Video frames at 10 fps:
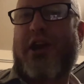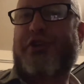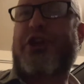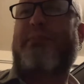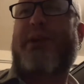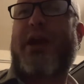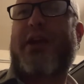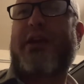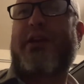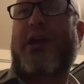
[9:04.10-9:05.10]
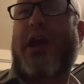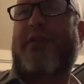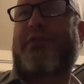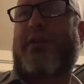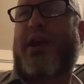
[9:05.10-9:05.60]
I'll jump back in
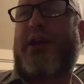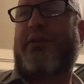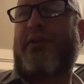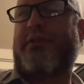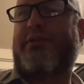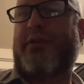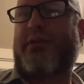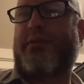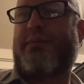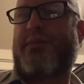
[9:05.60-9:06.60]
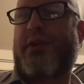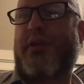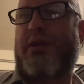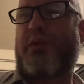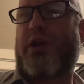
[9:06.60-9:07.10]
after that. So
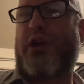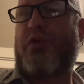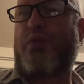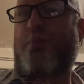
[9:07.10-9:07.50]
here we go.